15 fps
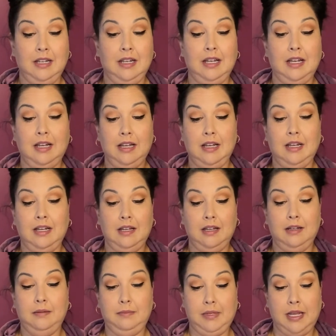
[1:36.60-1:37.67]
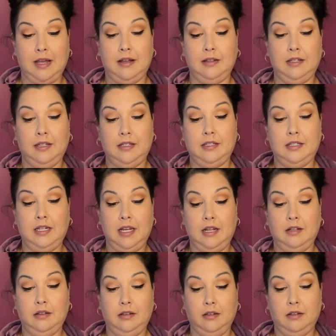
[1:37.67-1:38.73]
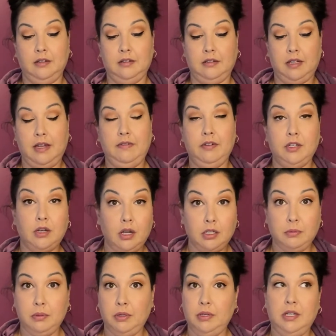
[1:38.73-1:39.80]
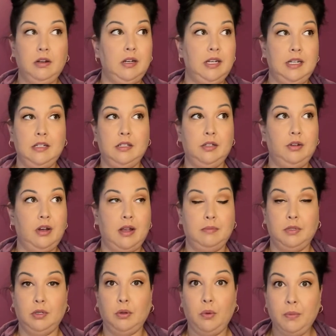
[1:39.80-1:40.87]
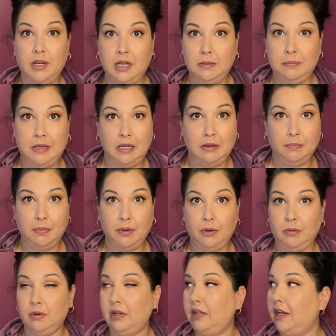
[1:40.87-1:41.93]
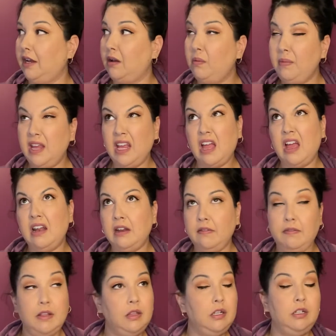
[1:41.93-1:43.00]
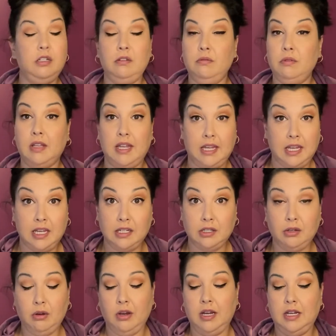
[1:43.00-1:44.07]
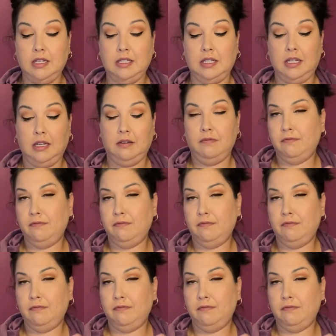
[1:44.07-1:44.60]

Yeah, let's take a look. I even talked about it on Instagram. So many people were like, oh my God, I feel it too. Like, it's crazy.